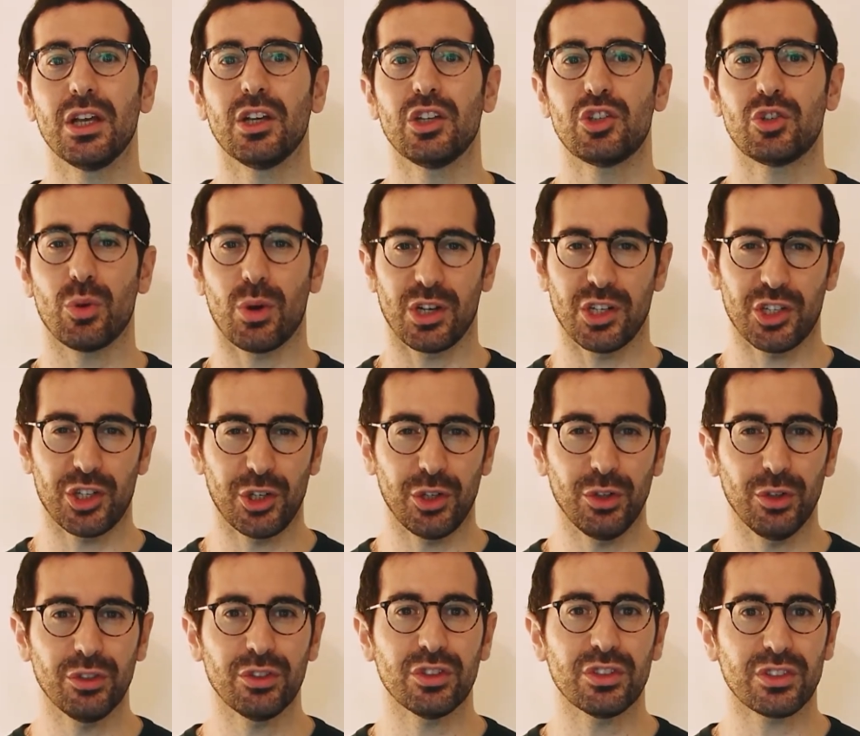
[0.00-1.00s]
to
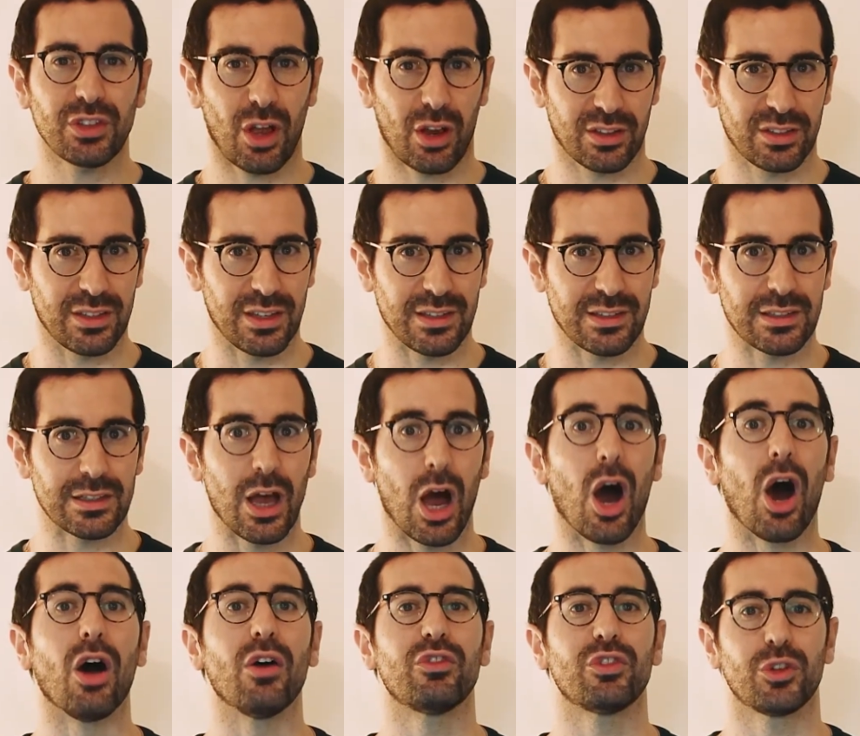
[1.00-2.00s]
ensure the success of